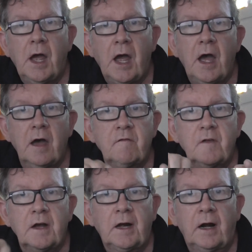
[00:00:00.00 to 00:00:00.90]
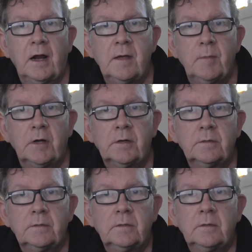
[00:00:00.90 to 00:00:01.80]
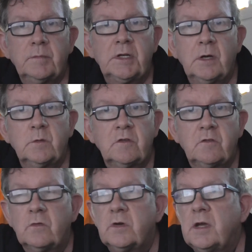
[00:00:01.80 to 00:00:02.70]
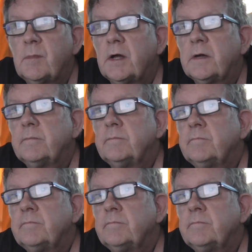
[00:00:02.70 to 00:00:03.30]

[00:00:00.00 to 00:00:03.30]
have a claim on, but no one's talking about it.